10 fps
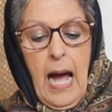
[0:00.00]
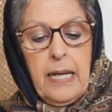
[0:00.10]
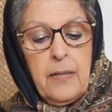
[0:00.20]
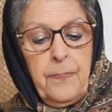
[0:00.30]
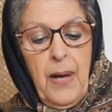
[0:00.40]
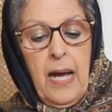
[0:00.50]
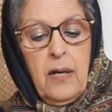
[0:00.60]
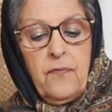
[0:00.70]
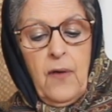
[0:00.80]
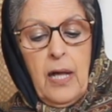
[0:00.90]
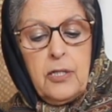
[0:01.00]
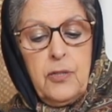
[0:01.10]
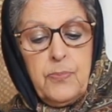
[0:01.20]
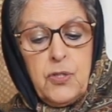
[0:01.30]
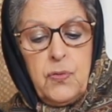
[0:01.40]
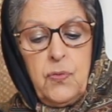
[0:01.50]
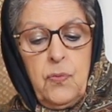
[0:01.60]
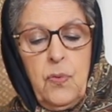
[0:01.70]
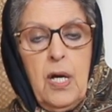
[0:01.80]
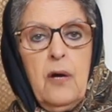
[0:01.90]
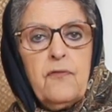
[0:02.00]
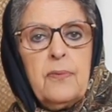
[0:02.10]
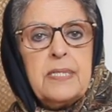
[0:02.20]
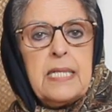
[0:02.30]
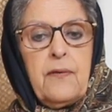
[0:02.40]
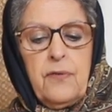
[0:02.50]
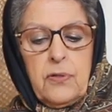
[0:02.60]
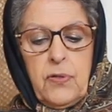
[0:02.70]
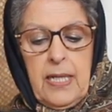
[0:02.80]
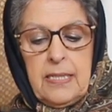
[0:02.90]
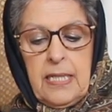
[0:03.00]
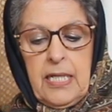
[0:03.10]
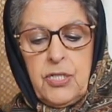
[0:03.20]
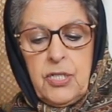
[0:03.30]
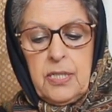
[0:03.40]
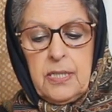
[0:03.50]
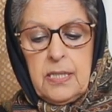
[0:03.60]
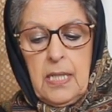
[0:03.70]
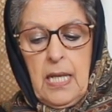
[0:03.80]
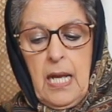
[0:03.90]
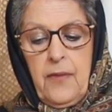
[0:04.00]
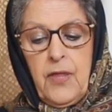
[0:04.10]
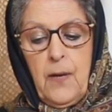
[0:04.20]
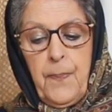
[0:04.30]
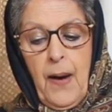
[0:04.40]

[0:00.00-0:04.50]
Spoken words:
I compiled Volume 2 from several translations. Their